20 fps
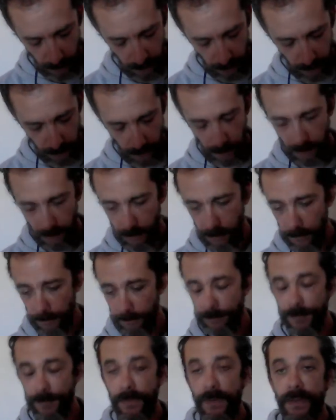
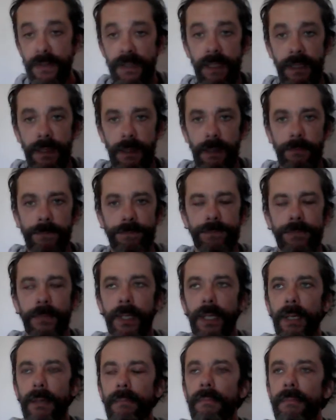So still,
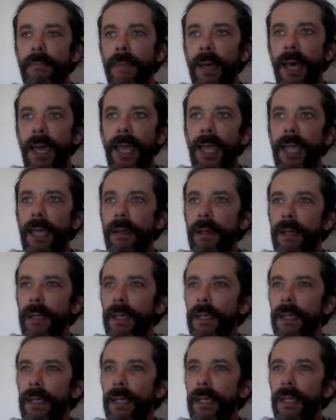by
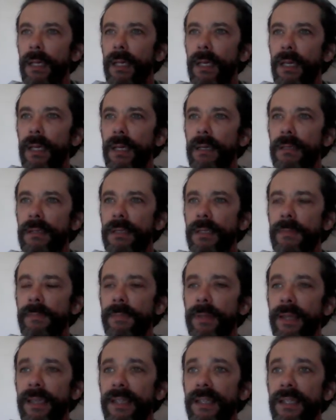
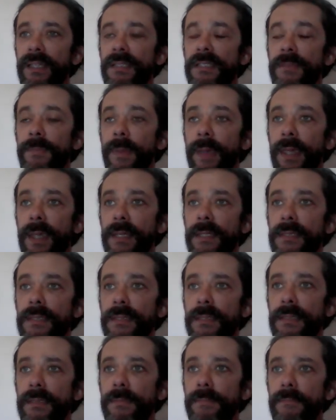contemplating
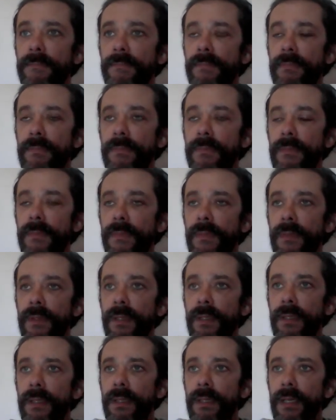space
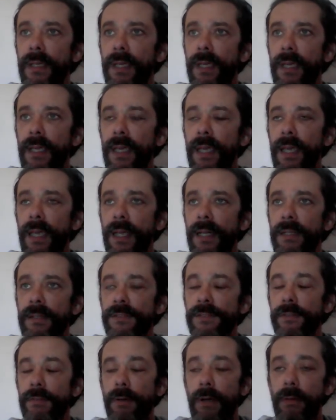and
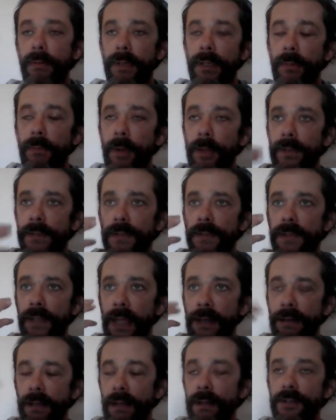throwing one's
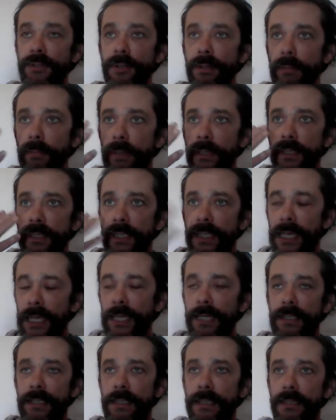attention, one's
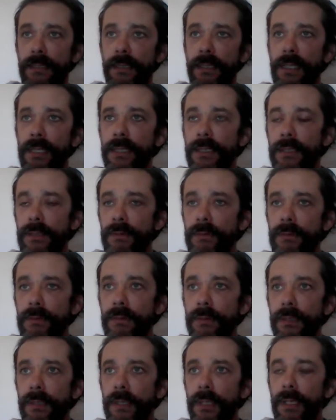gaze
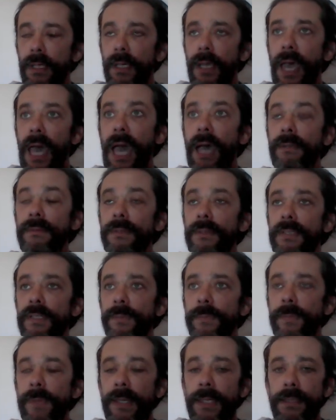into outer
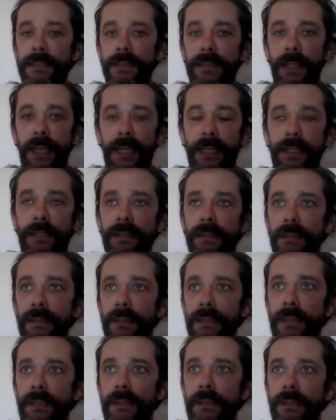space, like
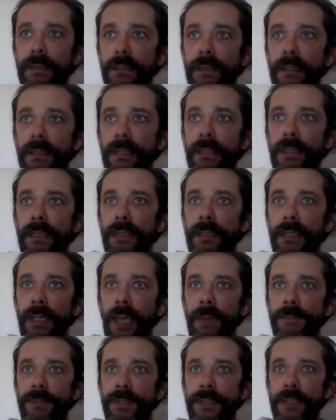in the
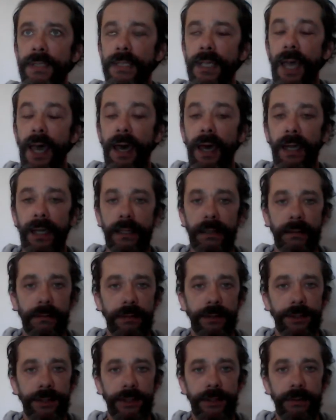empty sky,
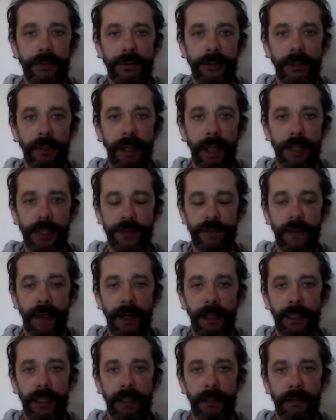or a huge large
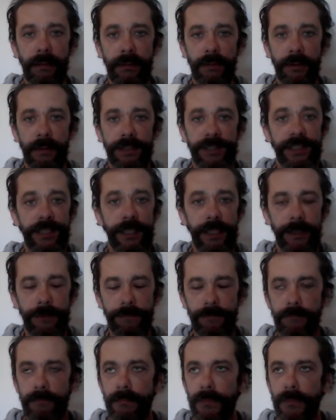valley, or on the sea,